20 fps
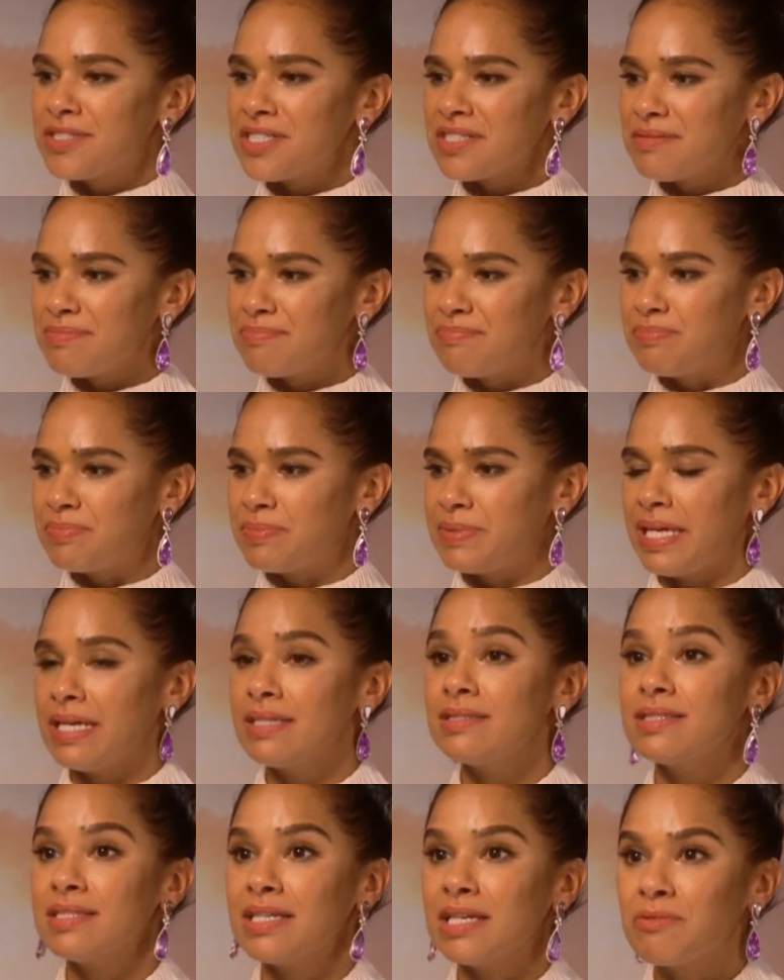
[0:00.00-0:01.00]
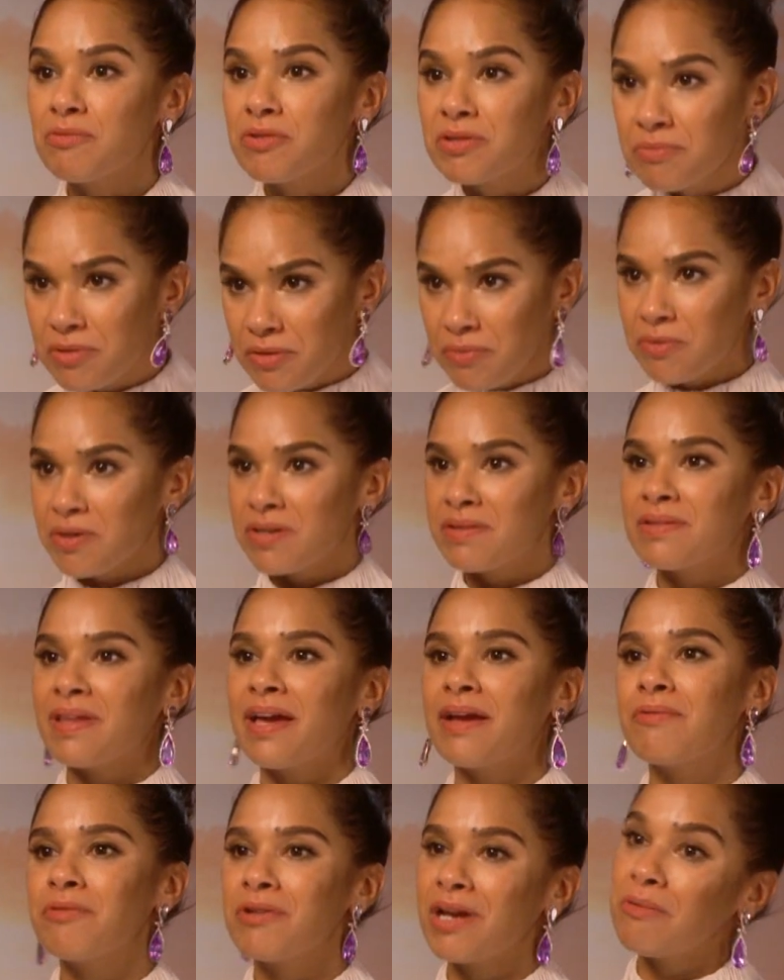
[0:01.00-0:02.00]
Just dancing. When we weren't
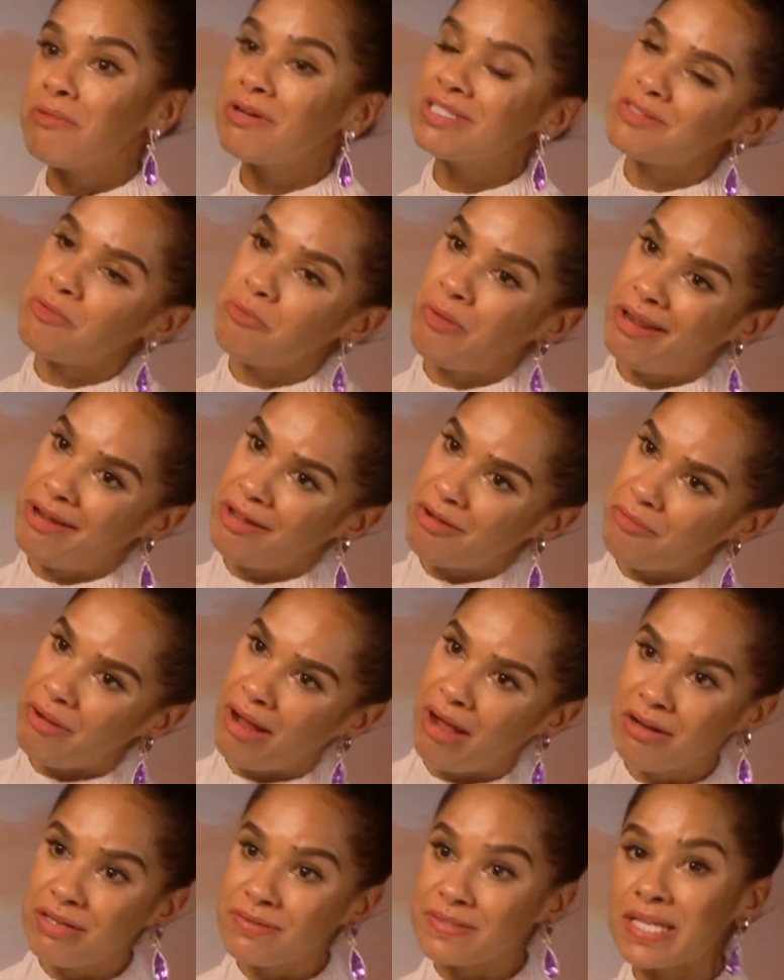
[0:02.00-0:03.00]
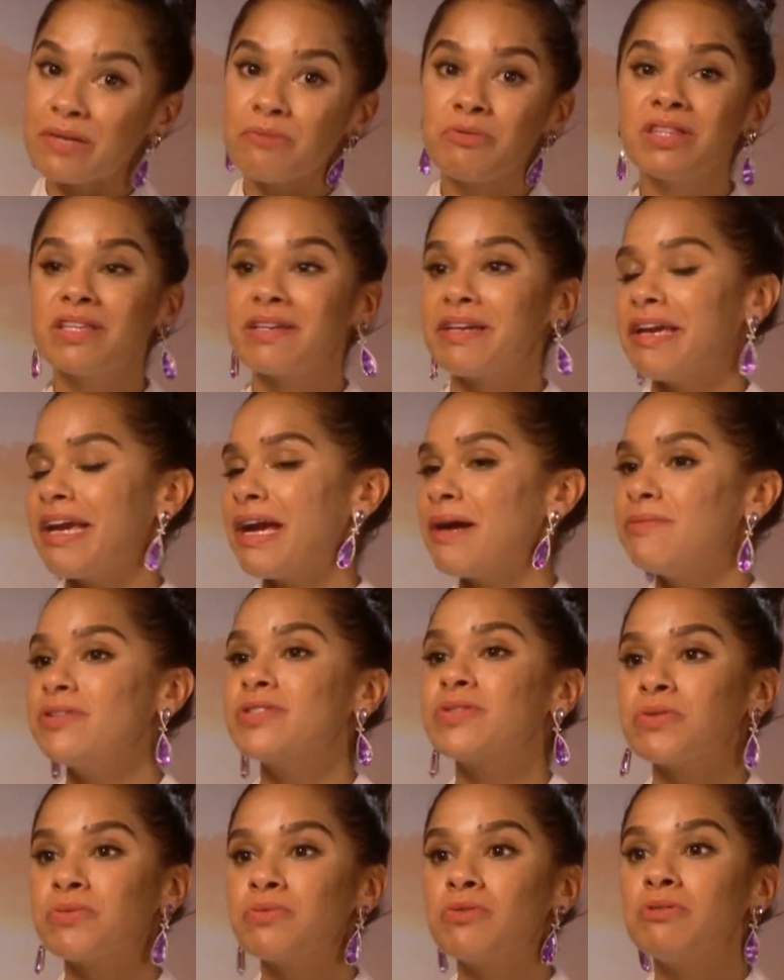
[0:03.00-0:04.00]
when I wasn't waiting around, it was like when the
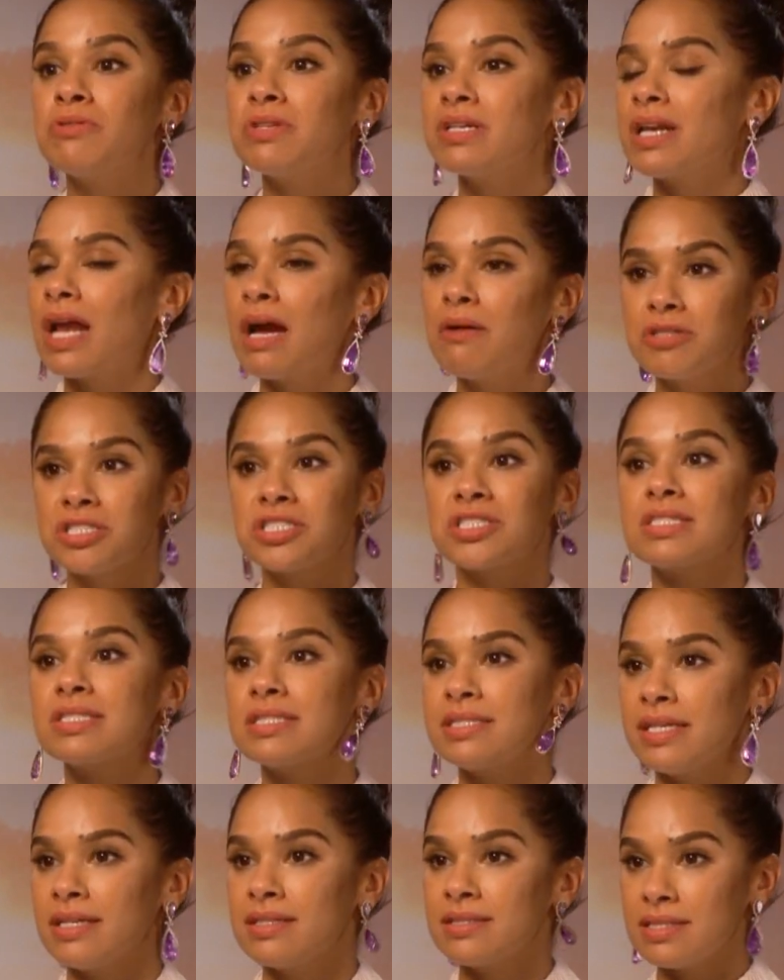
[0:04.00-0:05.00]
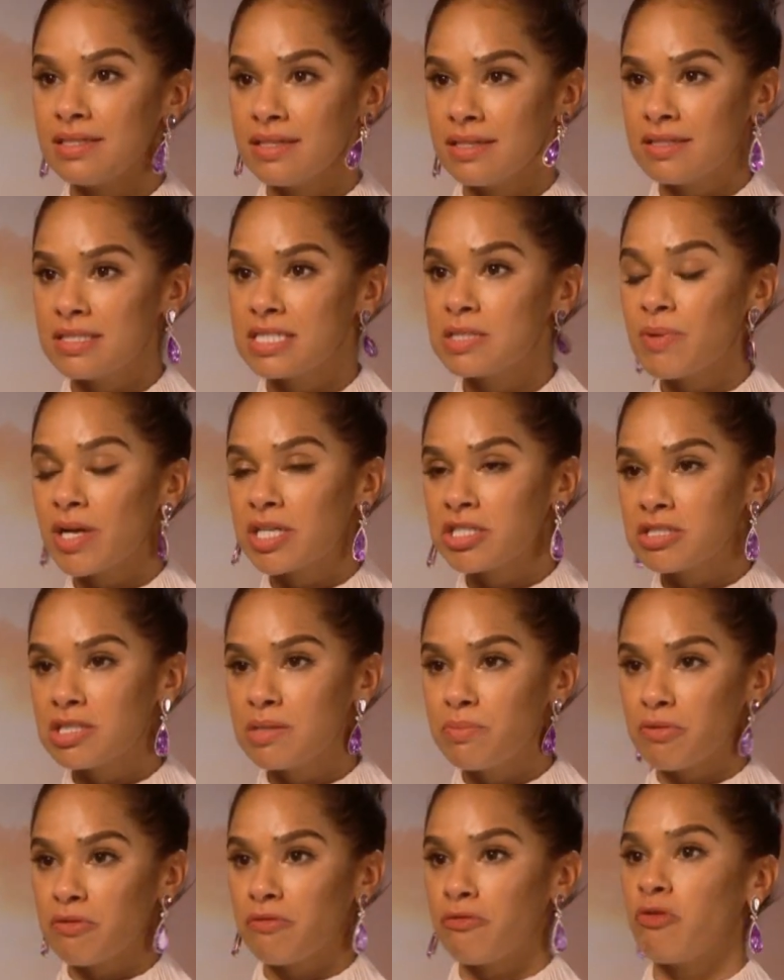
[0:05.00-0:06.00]
cameras were rolling and I was just dancing, and especially
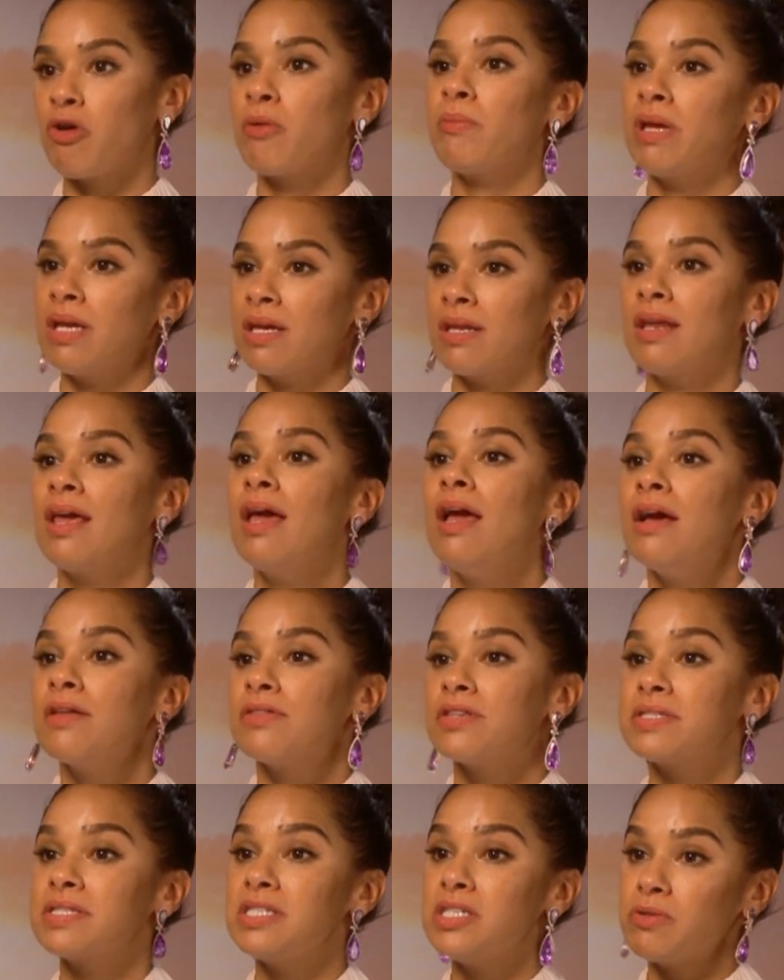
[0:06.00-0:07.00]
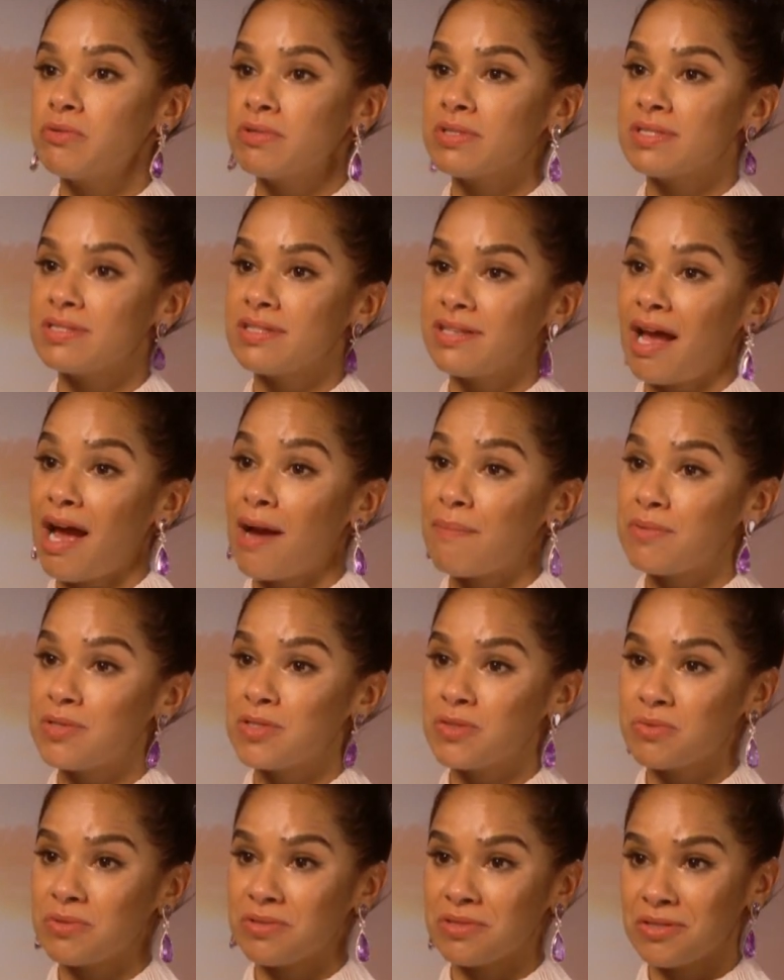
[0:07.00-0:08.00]
performing in the sequence that
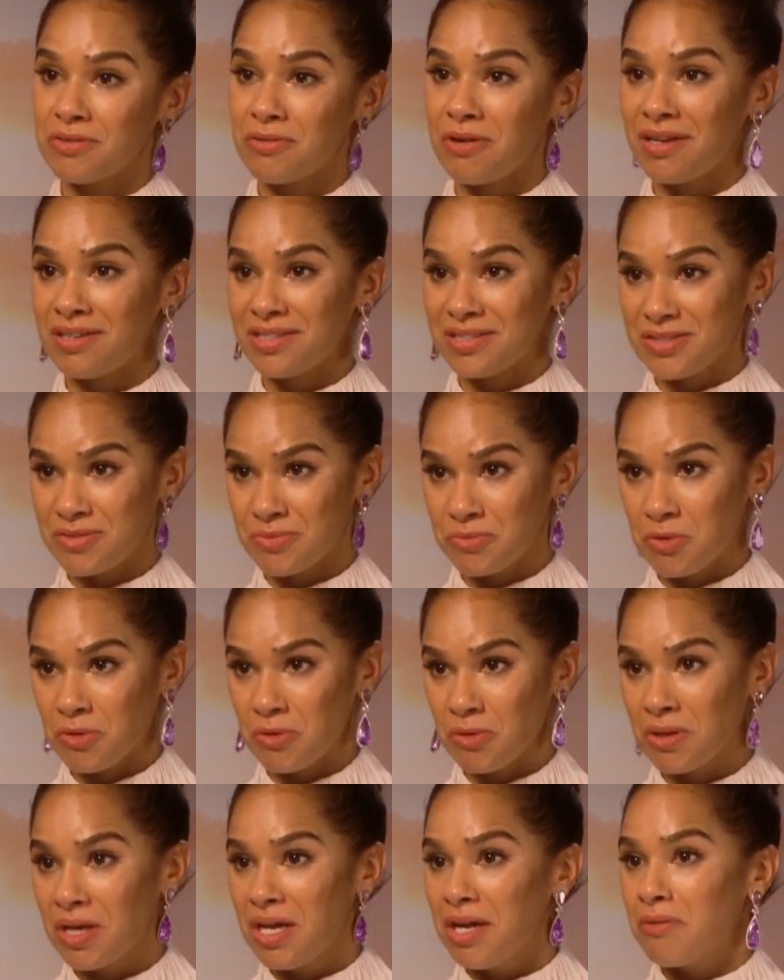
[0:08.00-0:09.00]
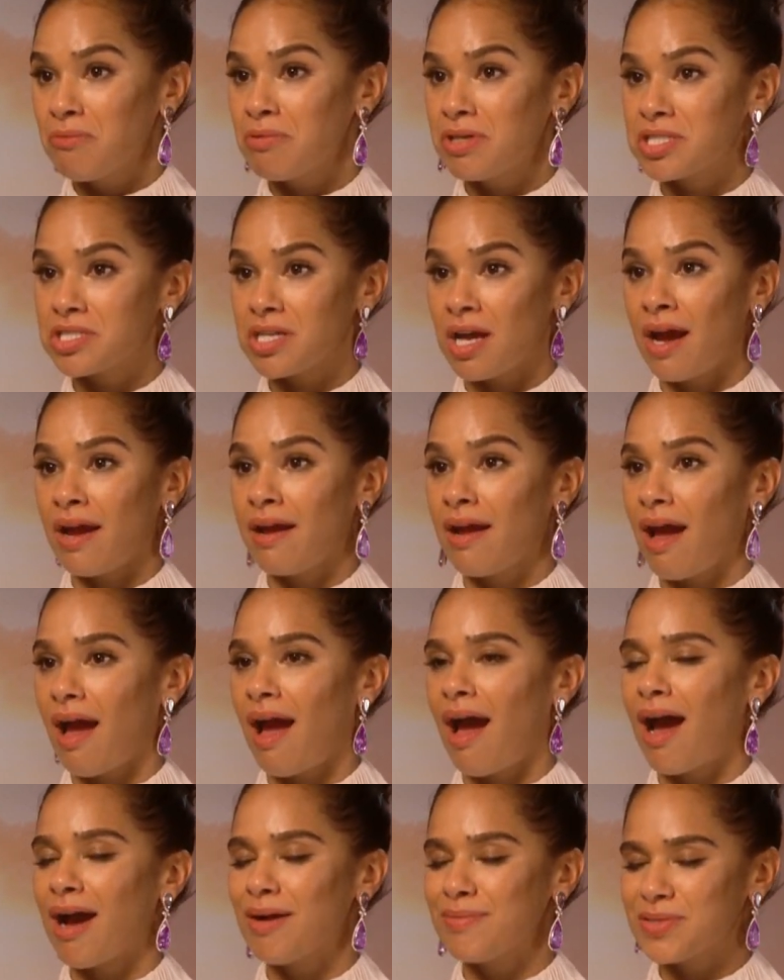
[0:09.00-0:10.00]
happens when the credits roll, which I
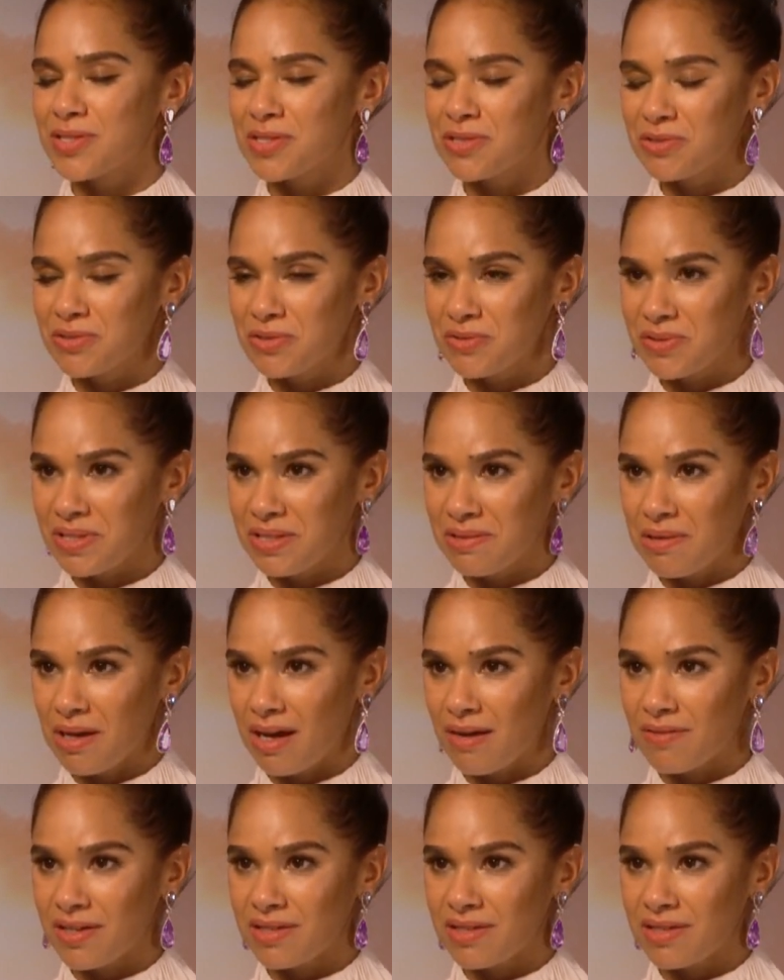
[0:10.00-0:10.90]
absolutely love.